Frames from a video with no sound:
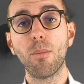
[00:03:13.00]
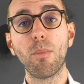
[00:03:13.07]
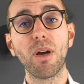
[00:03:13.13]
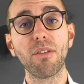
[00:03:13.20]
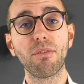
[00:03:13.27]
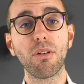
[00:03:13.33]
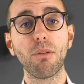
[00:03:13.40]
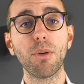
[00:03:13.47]
By
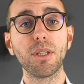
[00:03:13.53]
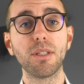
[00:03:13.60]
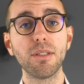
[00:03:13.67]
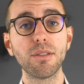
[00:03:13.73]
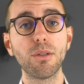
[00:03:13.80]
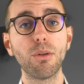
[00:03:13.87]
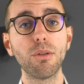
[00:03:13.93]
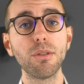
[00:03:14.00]
following
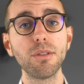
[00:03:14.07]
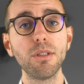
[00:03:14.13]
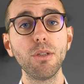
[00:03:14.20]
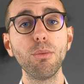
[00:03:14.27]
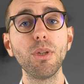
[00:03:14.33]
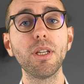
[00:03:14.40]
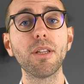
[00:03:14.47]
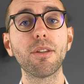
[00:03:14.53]
this course,
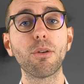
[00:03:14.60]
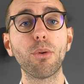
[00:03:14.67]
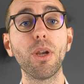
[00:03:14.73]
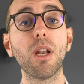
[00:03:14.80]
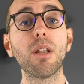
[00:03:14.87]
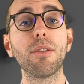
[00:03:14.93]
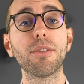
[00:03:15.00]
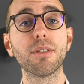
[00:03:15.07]
you will get a
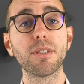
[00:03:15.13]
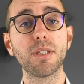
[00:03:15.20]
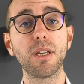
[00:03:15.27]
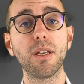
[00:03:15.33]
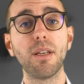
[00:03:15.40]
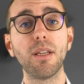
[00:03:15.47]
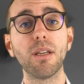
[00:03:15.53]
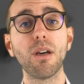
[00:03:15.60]
real
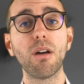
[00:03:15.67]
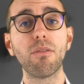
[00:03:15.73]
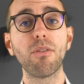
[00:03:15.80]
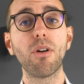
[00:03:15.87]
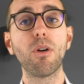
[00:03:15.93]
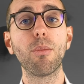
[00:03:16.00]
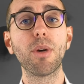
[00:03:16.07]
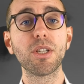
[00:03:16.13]
understanding of
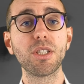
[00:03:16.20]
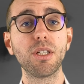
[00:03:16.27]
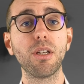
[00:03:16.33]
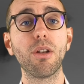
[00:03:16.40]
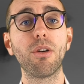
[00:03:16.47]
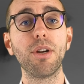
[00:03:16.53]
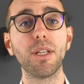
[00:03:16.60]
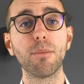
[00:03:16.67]
how machine
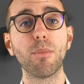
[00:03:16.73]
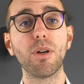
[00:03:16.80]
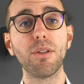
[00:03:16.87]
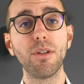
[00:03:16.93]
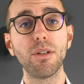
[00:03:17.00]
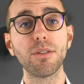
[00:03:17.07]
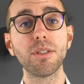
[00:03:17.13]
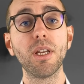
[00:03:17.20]
learning
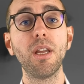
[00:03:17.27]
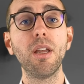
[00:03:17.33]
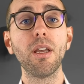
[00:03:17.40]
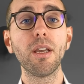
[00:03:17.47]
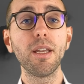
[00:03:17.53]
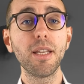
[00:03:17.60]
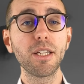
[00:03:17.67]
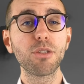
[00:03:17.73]
models
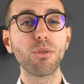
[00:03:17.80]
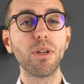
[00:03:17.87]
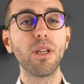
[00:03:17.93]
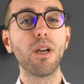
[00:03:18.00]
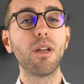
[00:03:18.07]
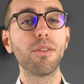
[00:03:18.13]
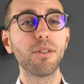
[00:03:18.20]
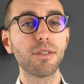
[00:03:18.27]
can actually
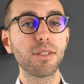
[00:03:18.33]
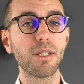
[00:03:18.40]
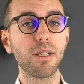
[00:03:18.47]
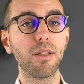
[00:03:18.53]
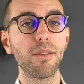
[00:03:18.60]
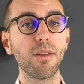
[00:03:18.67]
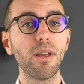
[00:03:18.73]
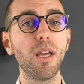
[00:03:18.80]

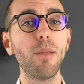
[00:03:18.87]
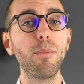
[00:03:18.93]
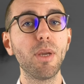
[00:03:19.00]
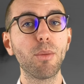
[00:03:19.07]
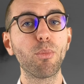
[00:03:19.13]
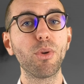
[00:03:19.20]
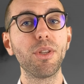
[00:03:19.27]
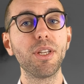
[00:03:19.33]
understand and
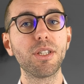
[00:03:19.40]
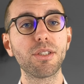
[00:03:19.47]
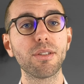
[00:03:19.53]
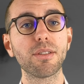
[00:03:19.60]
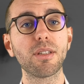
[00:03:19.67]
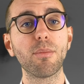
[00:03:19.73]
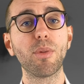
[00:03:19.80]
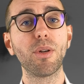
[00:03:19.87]
make
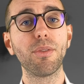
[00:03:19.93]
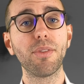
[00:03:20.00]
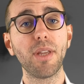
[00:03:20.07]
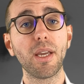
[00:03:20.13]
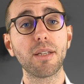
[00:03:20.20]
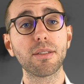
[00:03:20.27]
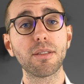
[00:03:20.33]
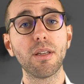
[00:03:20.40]
predictions about
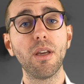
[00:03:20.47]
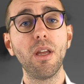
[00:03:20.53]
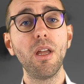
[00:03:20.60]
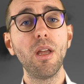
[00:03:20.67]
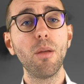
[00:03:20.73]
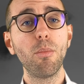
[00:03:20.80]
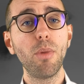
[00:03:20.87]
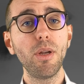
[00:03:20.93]
text.
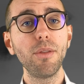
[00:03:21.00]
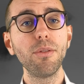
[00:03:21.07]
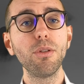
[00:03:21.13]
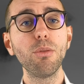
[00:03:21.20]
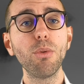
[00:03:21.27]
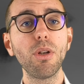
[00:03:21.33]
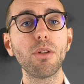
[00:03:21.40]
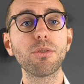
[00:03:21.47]
But
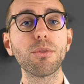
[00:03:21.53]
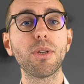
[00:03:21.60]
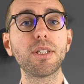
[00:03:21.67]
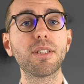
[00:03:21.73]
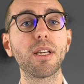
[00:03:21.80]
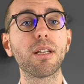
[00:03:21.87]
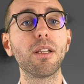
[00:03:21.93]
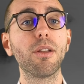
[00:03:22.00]
you will also
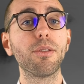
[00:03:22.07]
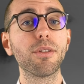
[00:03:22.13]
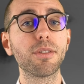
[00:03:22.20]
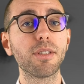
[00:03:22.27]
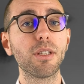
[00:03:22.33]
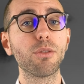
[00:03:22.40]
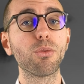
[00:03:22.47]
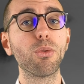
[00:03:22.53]
exactly
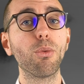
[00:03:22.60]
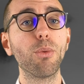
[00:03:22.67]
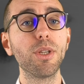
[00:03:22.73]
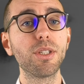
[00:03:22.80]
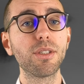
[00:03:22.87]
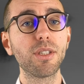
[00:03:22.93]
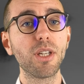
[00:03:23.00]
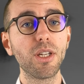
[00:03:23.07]
understand through which
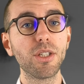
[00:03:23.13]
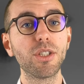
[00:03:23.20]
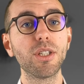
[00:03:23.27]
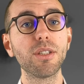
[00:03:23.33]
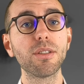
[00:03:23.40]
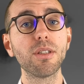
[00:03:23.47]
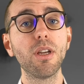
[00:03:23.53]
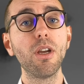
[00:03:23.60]

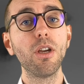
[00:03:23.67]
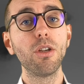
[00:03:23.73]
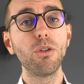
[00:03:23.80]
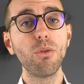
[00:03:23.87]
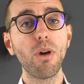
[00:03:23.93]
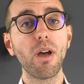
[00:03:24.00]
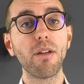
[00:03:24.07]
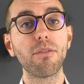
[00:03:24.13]
stages you
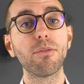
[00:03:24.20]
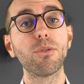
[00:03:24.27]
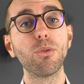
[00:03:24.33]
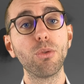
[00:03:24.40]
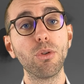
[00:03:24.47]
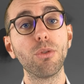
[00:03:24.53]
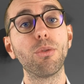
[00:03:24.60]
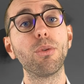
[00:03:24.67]
have to
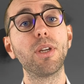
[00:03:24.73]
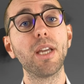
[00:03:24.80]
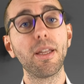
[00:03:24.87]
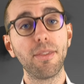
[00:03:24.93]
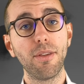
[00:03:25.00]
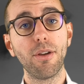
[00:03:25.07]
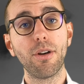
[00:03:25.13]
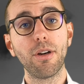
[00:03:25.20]
go to get
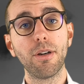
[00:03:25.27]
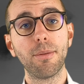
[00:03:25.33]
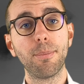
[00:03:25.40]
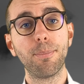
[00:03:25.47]
there.